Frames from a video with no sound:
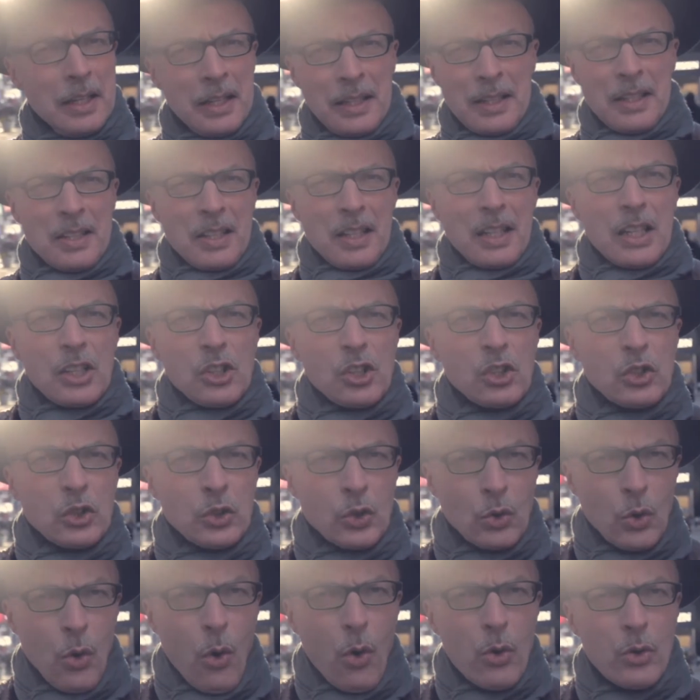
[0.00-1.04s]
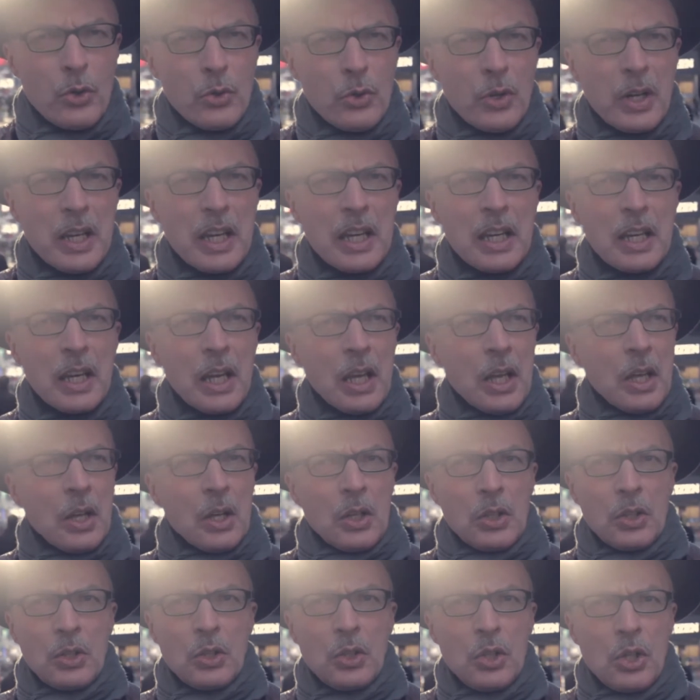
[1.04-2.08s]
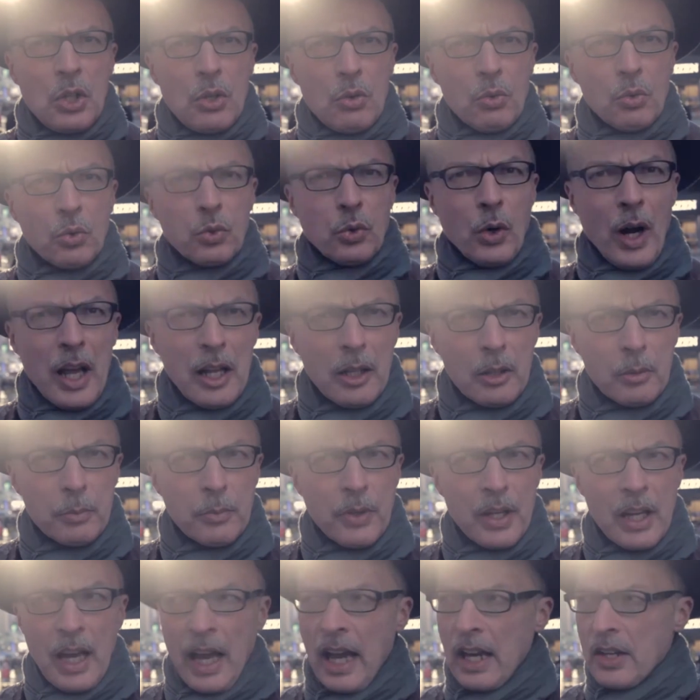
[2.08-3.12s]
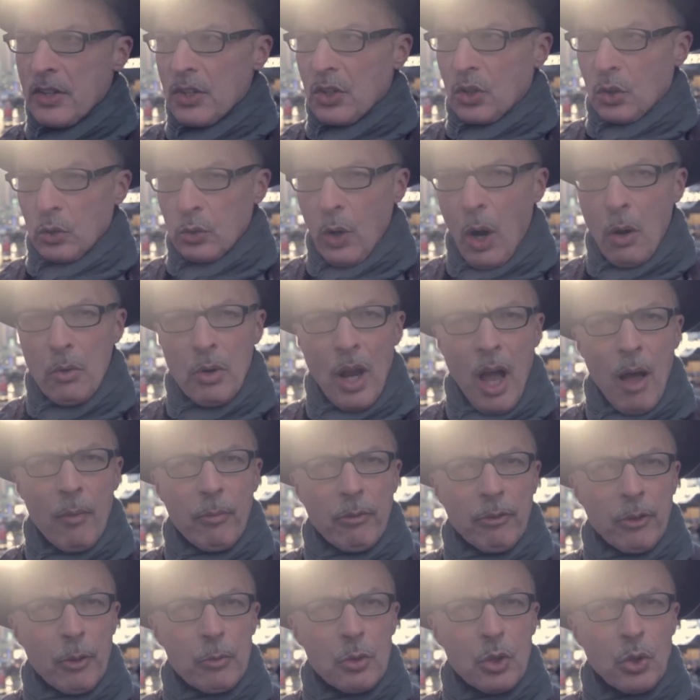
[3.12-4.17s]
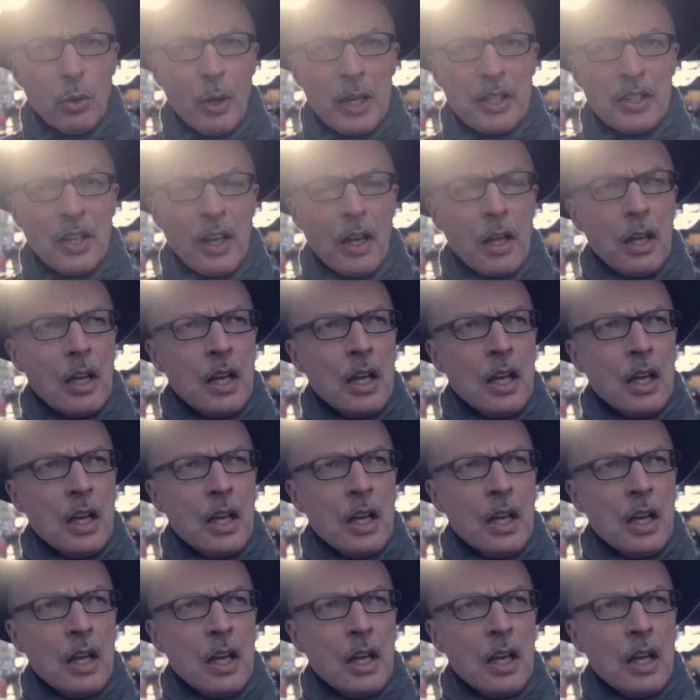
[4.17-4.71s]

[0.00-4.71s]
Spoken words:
is an extraordinary new realm that has grown up from Twitter.